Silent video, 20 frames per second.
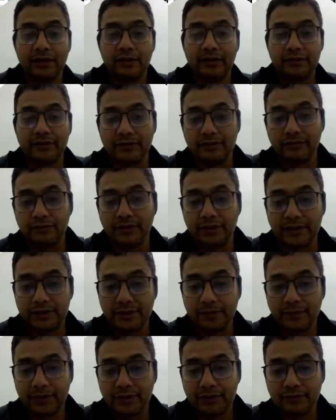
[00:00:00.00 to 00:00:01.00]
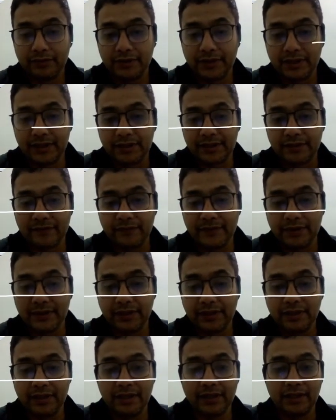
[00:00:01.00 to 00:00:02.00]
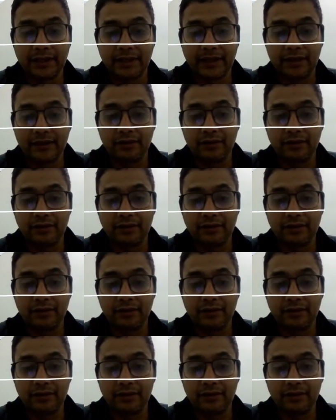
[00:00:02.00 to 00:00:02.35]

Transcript: So similar to this, we can